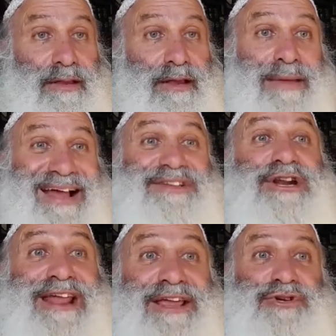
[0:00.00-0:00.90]

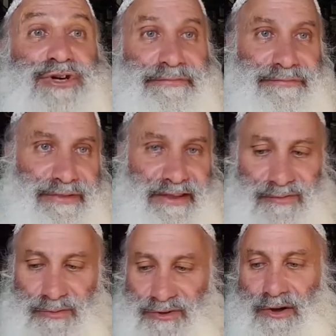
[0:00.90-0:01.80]
imagination of things,
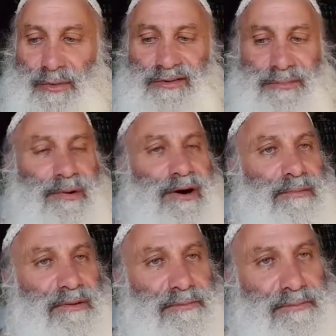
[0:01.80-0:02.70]
which is always a
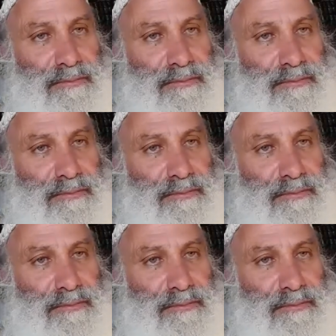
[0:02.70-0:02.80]
problem.